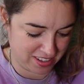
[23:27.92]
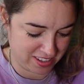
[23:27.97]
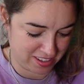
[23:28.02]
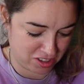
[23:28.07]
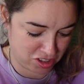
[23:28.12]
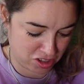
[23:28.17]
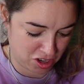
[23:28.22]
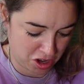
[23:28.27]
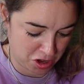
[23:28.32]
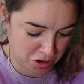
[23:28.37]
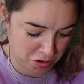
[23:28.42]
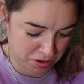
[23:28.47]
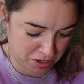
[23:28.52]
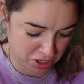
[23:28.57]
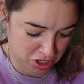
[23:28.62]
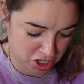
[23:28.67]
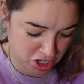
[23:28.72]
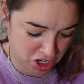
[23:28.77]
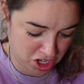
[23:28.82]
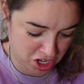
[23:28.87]

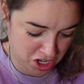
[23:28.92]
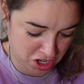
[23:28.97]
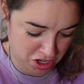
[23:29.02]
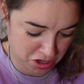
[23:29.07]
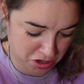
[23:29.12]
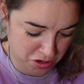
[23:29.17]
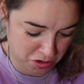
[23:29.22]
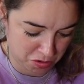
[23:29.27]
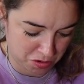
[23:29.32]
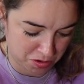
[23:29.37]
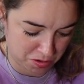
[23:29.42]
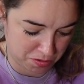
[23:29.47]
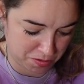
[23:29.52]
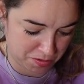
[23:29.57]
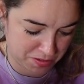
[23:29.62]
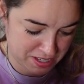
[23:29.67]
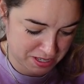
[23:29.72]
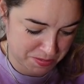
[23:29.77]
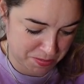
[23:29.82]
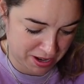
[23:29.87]
So cute
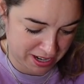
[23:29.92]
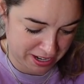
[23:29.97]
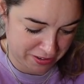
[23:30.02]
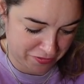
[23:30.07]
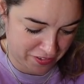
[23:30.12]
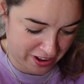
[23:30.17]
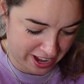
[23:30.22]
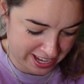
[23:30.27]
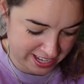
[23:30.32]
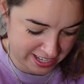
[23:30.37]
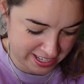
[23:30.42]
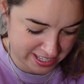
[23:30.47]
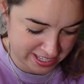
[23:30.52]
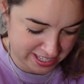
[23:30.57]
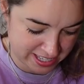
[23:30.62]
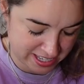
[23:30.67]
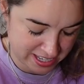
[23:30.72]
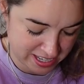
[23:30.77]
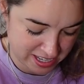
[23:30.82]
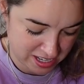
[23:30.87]
with a smiley
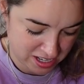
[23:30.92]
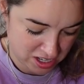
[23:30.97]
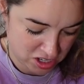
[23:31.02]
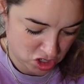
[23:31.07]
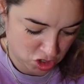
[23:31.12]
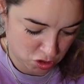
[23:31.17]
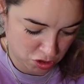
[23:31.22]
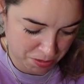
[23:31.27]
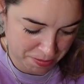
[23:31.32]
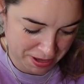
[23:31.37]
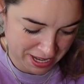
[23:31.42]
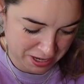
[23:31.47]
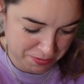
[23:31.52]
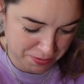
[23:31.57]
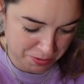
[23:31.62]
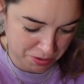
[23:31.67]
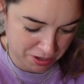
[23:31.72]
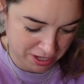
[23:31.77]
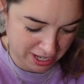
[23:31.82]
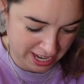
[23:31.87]
face. Do you want to make
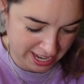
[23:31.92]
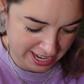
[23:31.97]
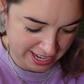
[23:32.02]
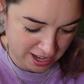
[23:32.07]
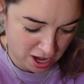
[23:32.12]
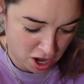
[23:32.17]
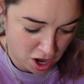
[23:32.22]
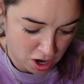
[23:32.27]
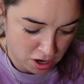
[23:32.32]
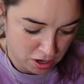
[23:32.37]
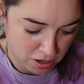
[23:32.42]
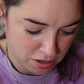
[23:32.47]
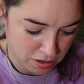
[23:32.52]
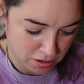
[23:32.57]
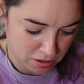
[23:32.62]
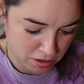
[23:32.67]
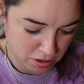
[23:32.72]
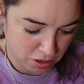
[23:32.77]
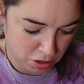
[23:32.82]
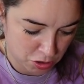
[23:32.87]
me one, Kate?
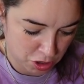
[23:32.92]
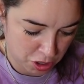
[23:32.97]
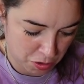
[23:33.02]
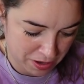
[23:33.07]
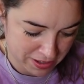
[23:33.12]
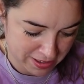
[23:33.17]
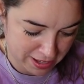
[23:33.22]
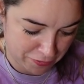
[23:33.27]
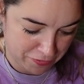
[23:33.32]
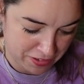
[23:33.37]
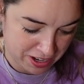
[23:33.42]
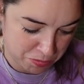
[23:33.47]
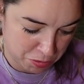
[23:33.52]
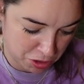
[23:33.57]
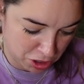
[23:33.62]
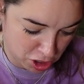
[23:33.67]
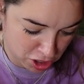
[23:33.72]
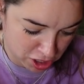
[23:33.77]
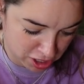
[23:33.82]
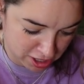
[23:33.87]
Oh no, I definitely
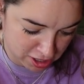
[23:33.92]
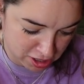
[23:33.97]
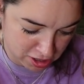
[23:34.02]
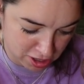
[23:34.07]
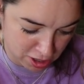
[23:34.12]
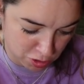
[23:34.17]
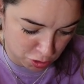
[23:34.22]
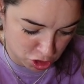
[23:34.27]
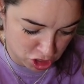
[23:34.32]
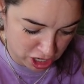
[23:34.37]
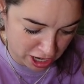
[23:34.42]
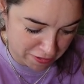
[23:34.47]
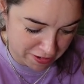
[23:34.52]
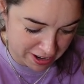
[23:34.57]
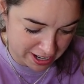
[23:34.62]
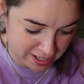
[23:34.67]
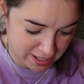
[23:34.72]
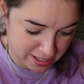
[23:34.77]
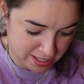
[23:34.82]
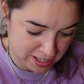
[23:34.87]
want, look at the little
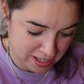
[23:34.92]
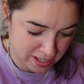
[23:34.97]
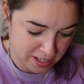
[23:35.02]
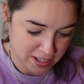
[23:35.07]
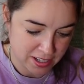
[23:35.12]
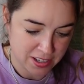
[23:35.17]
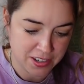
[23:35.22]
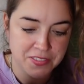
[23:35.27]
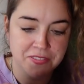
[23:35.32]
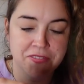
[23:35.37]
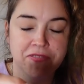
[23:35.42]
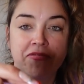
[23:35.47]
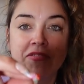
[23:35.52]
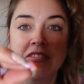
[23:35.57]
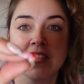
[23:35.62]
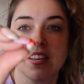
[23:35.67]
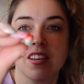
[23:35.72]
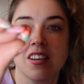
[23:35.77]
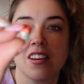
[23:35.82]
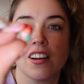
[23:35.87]
cherries.
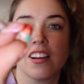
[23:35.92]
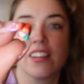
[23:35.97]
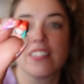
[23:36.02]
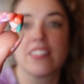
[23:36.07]
I